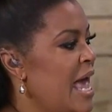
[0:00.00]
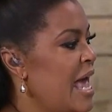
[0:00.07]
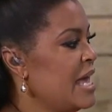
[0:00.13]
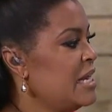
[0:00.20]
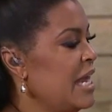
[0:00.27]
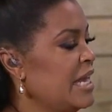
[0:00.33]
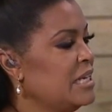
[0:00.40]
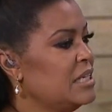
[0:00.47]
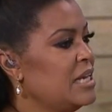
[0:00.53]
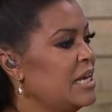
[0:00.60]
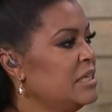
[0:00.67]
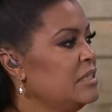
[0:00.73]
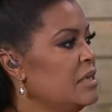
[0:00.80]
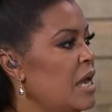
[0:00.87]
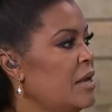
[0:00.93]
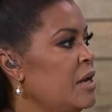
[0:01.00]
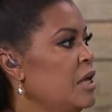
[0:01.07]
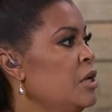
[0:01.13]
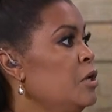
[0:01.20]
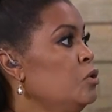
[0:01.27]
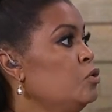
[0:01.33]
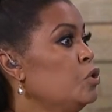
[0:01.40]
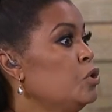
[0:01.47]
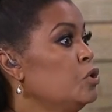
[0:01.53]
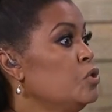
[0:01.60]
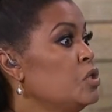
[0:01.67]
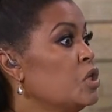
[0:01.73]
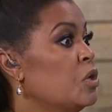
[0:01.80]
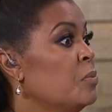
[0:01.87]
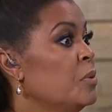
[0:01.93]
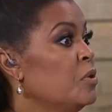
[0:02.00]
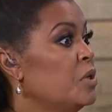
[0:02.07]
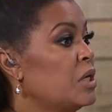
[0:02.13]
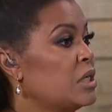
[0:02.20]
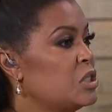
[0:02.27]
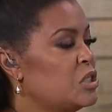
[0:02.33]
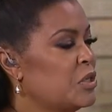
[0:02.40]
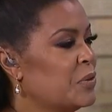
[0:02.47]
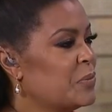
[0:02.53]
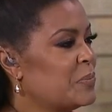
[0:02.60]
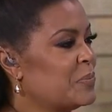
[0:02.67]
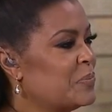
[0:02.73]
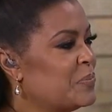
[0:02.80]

and, and, and, and, and introduce the community to?